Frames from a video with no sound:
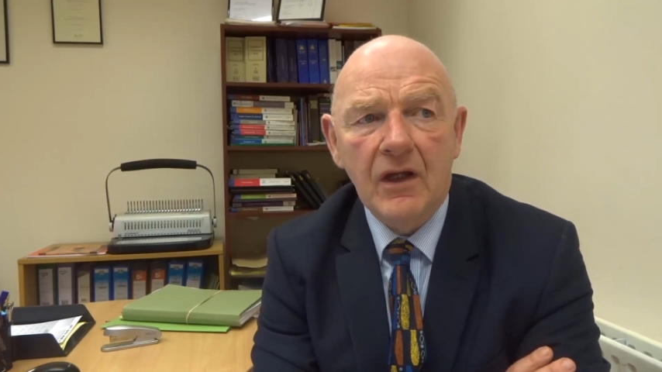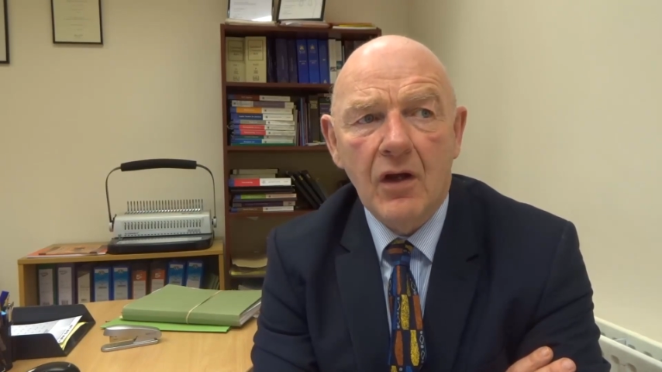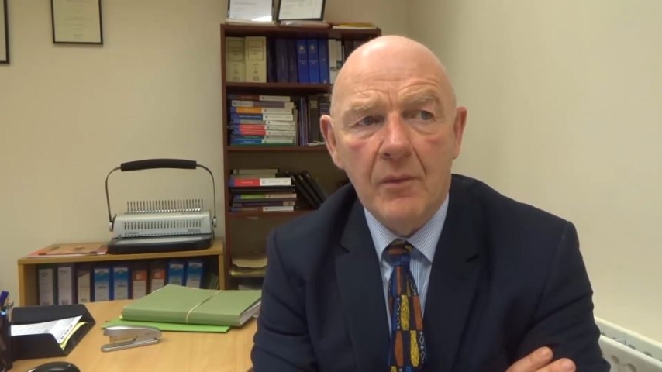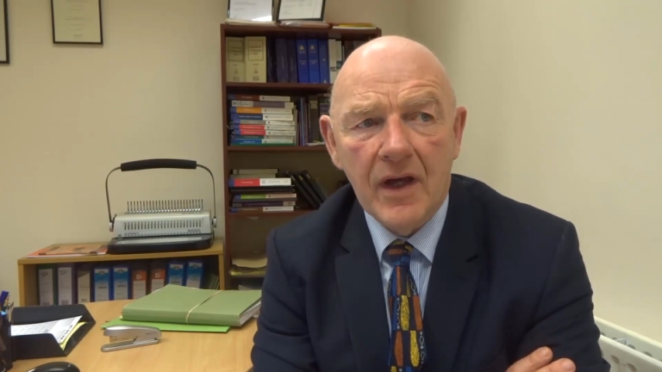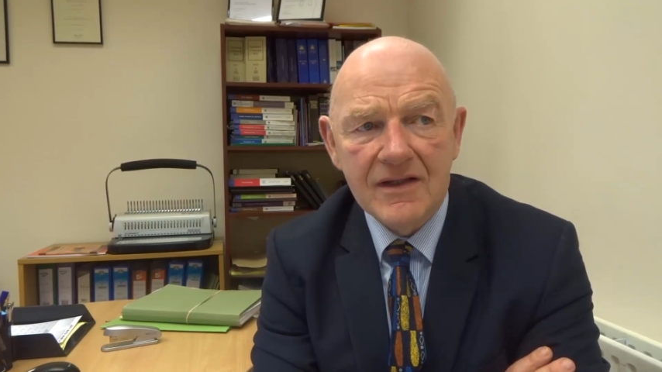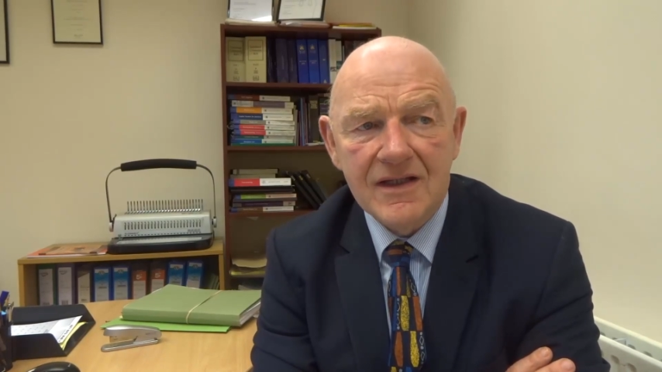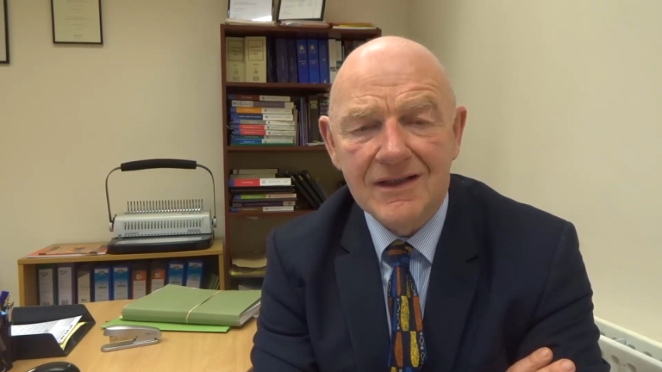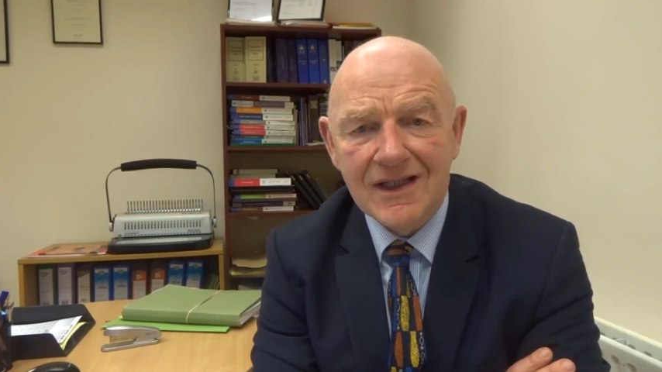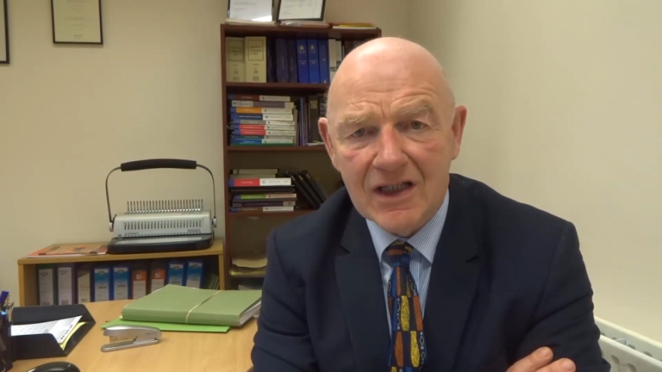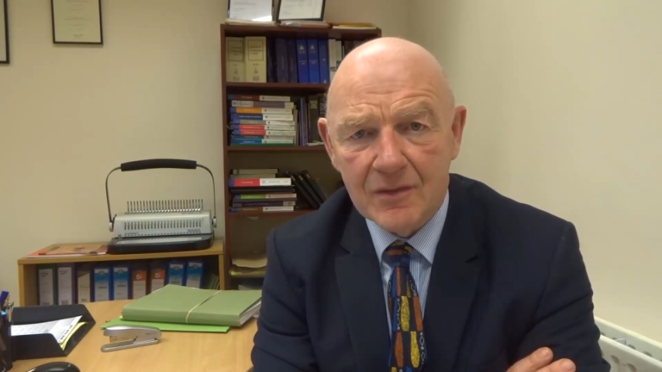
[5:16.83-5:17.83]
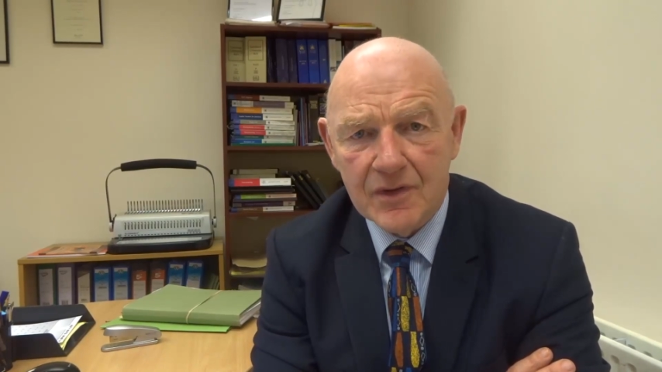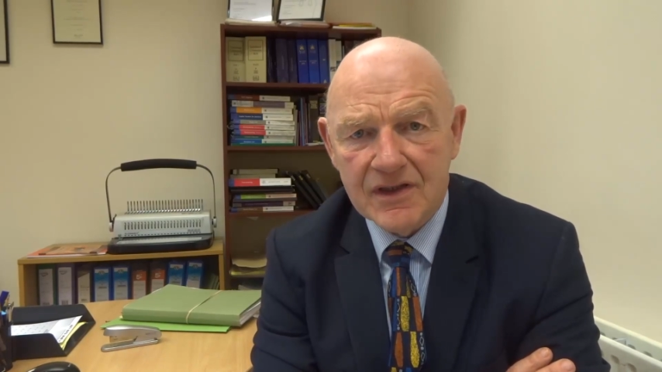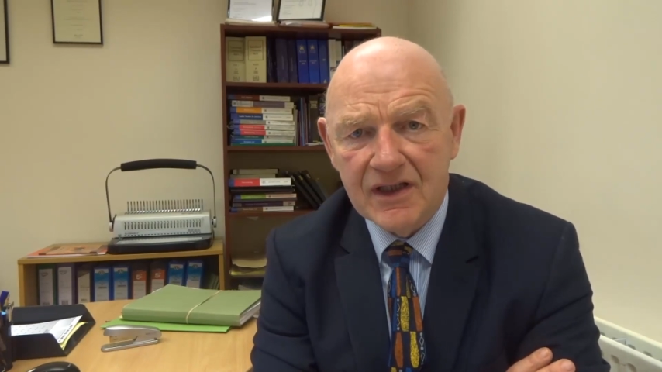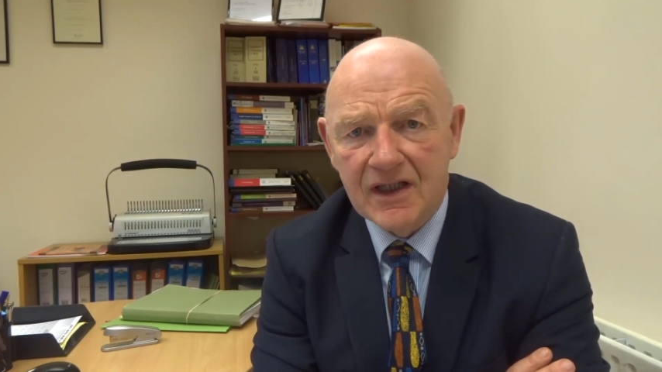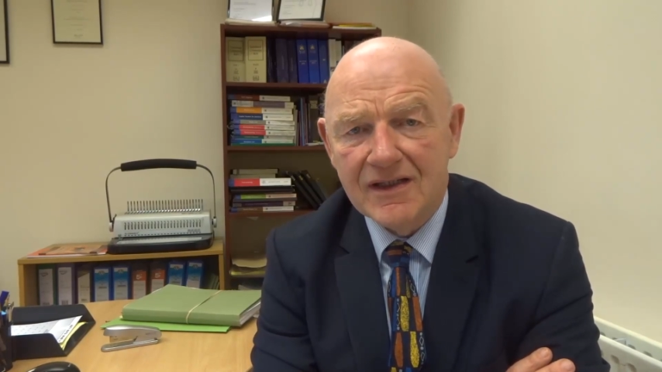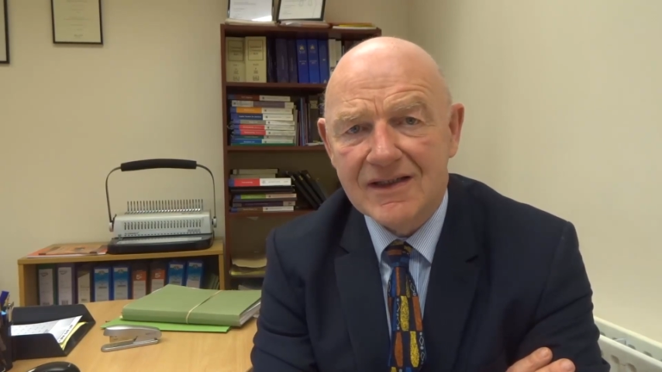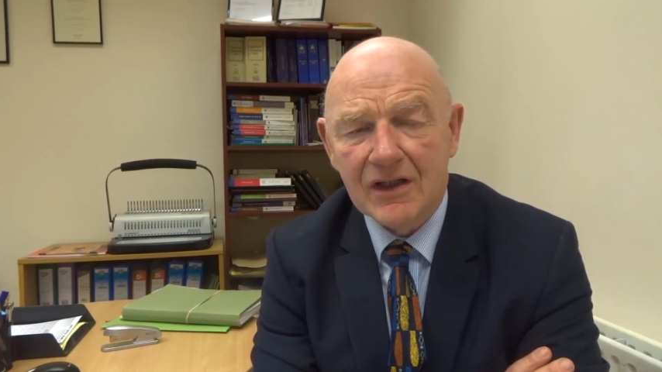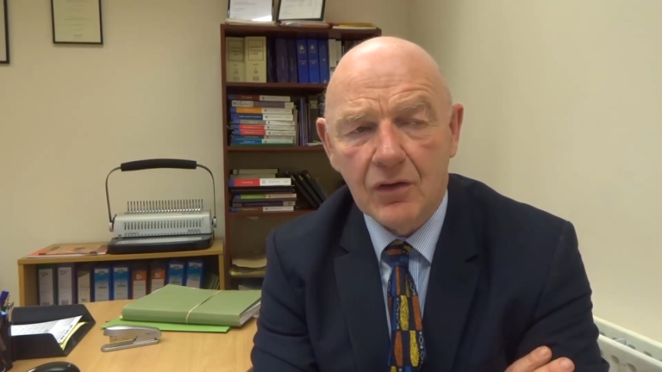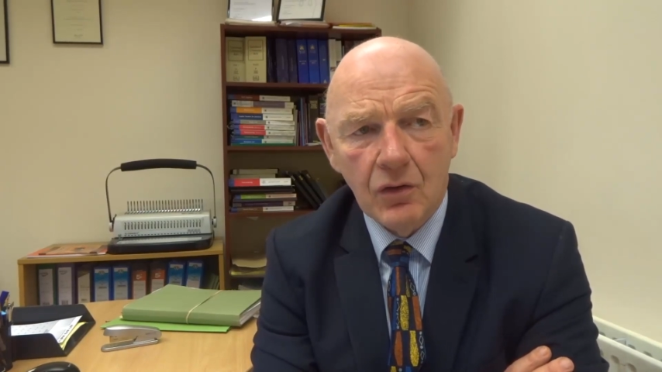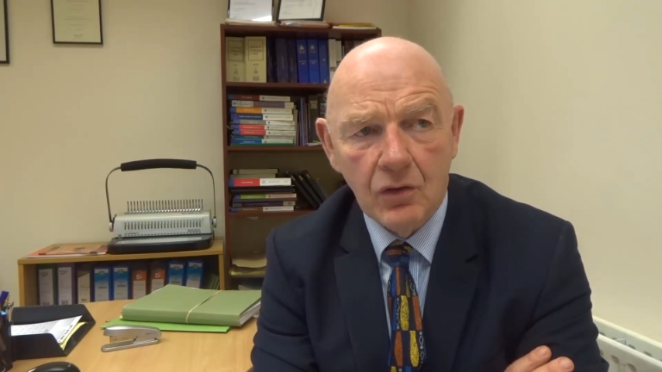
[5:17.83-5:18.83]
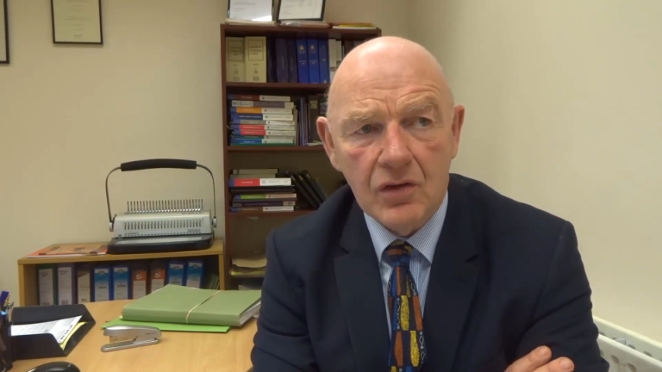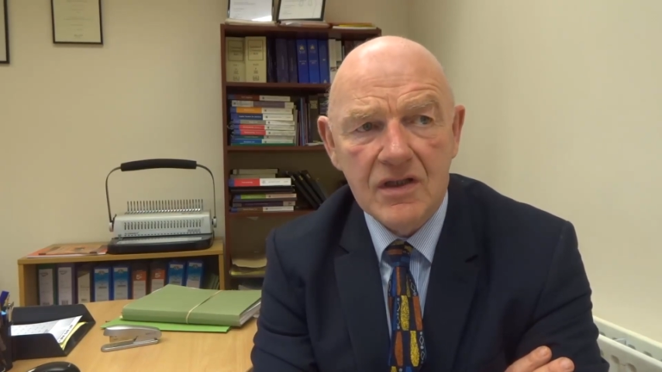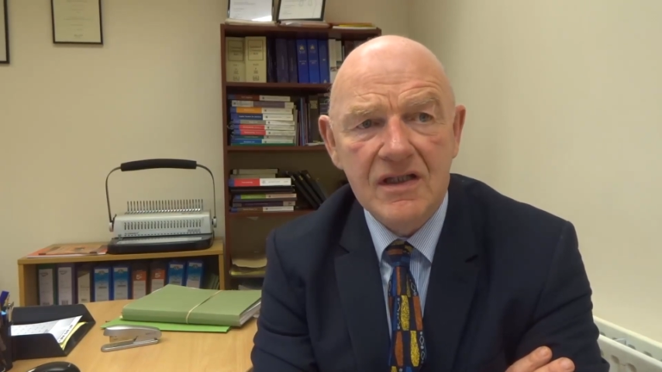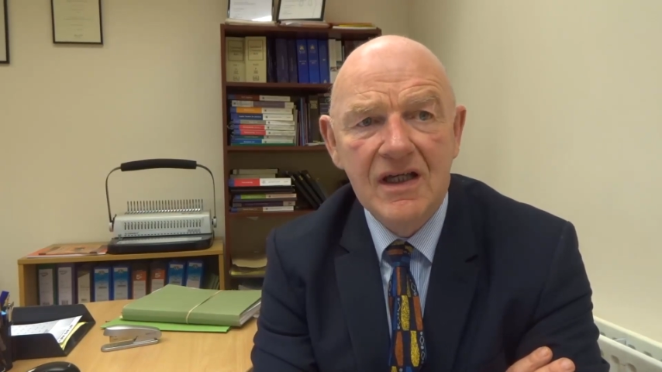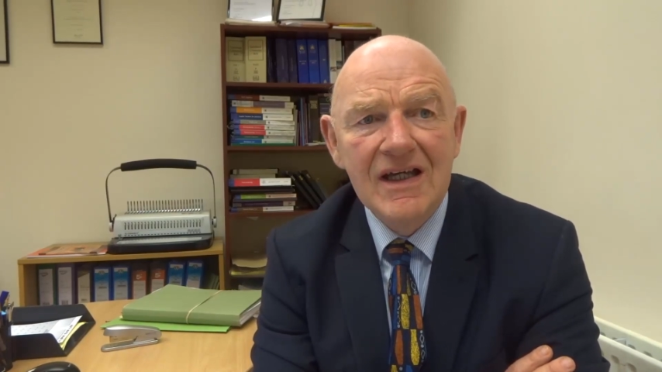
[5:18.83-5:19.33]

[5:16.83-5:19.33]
commencing legal proceedings in courts,